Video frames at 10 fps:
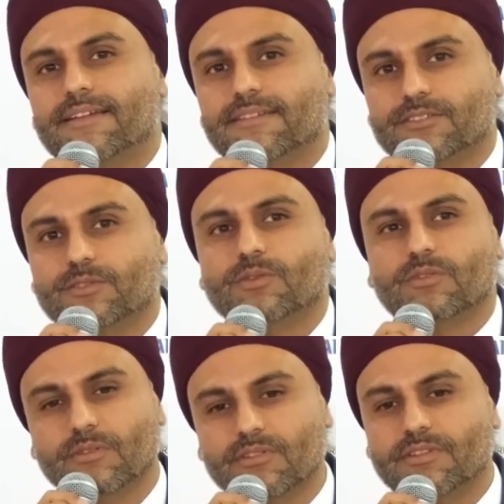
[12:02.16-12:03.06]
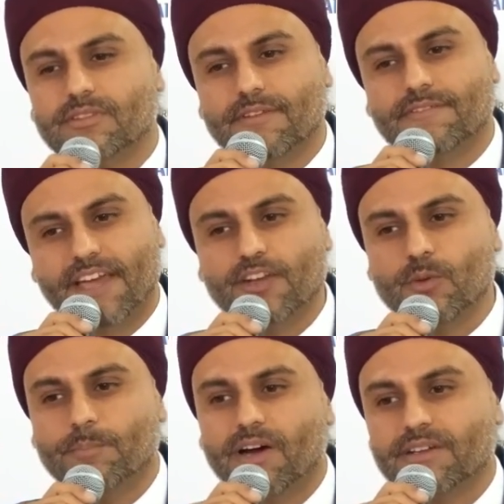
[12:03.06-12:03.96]
So the
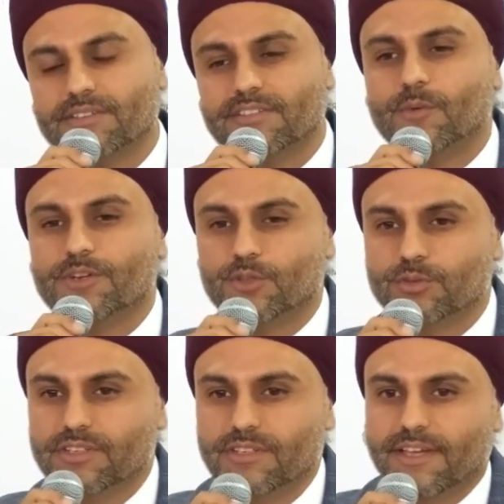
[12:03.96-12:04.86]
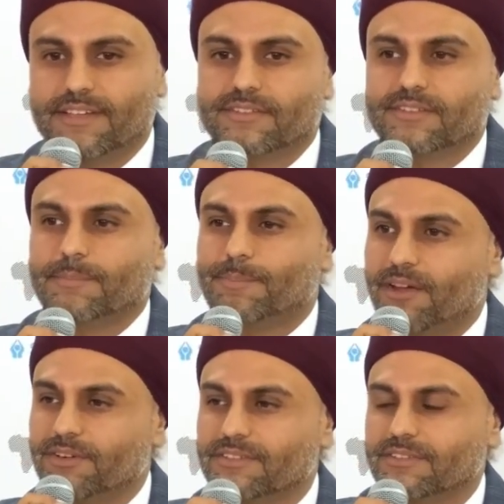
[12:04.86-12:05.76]
value part is our duty as
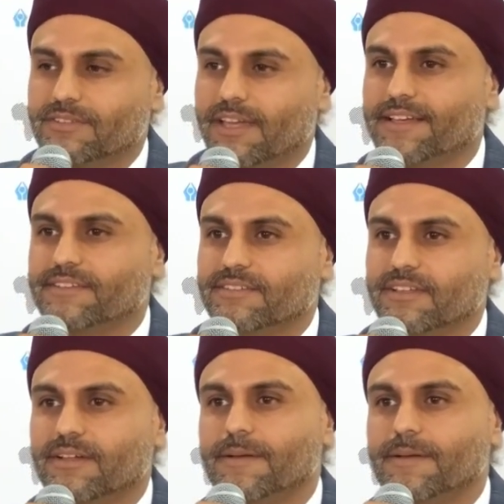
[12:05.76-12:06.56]
parents, as